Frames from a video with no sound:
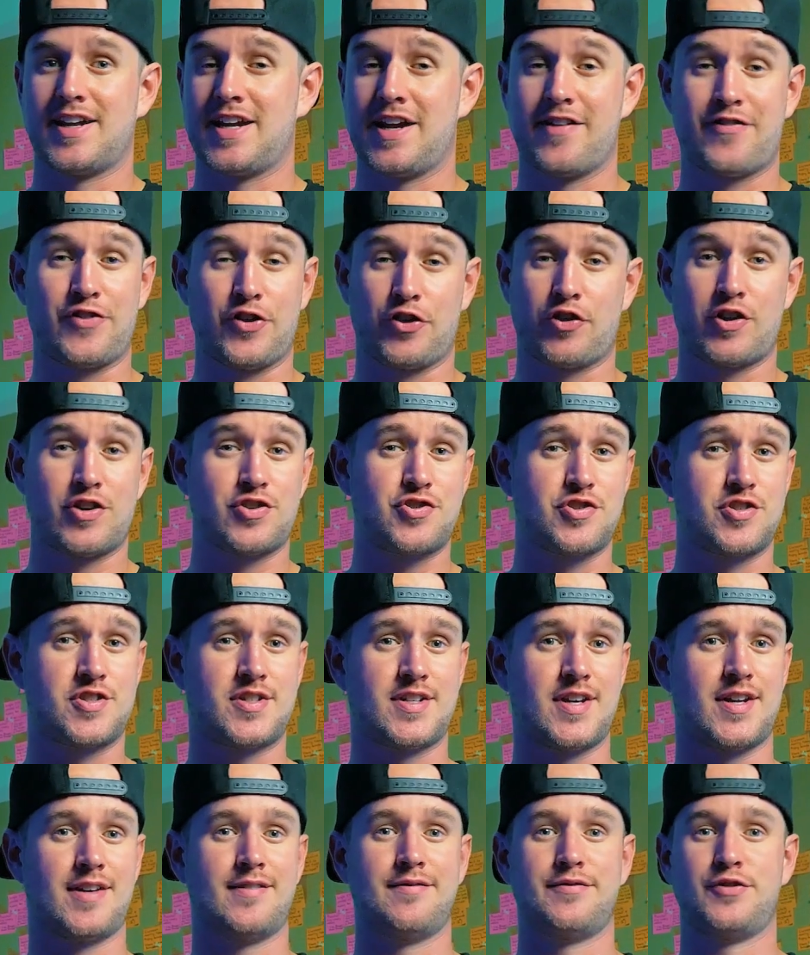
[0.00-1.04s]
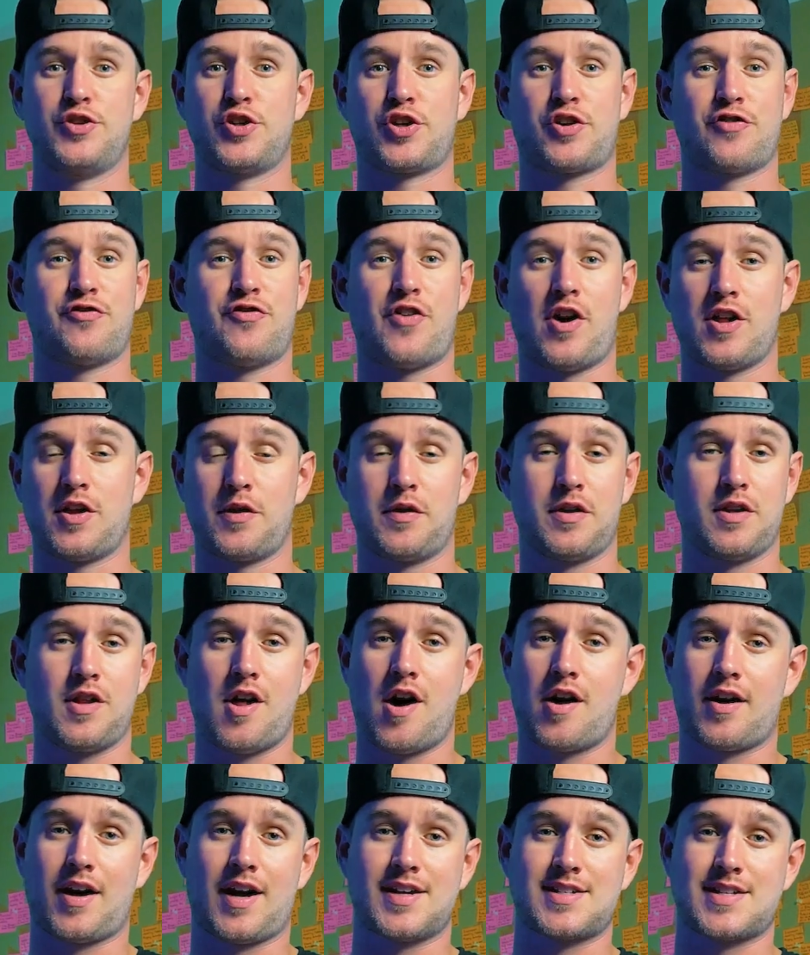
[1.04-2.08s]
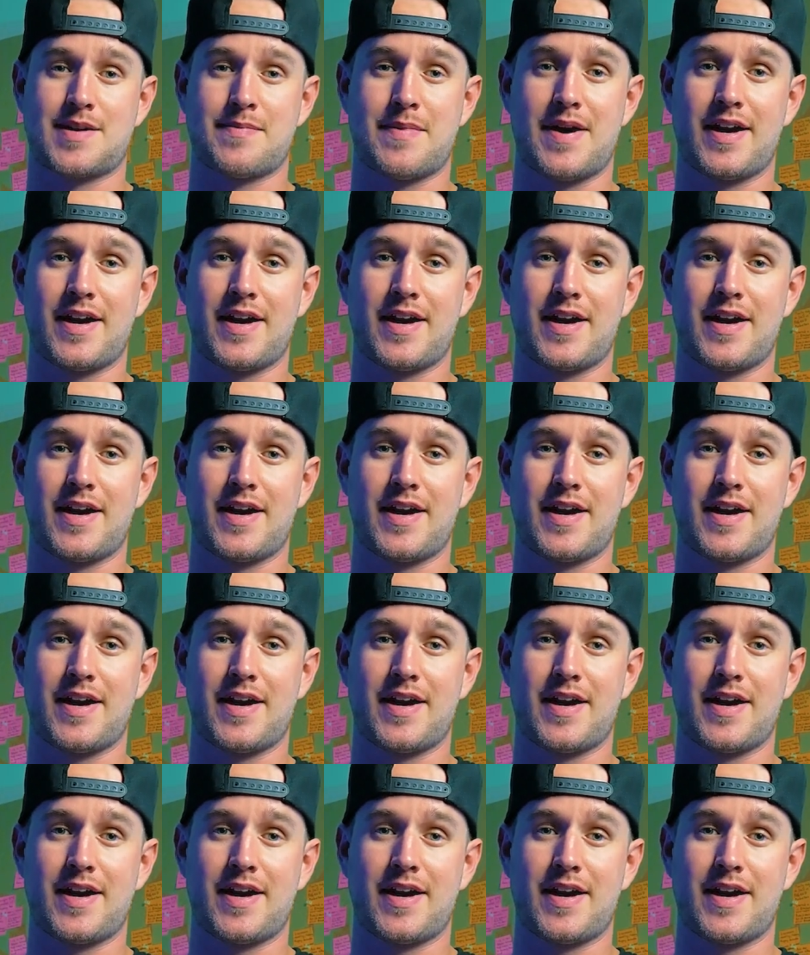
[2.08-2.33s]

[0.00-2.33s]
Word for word: and if you're interested, you can follow along as I